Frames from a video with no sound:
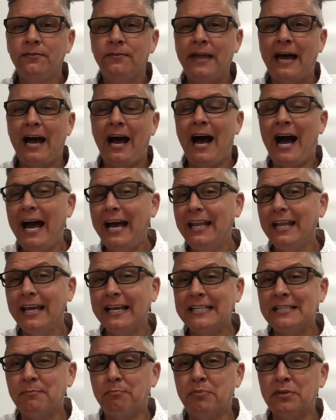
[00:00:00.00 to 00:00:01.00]
that
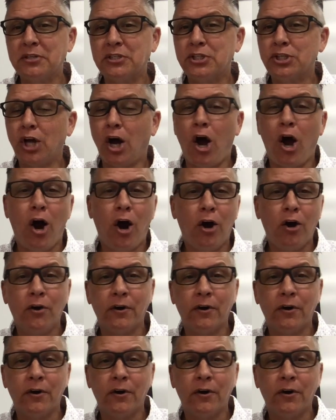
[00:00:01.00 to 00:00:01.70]
highlights bizarre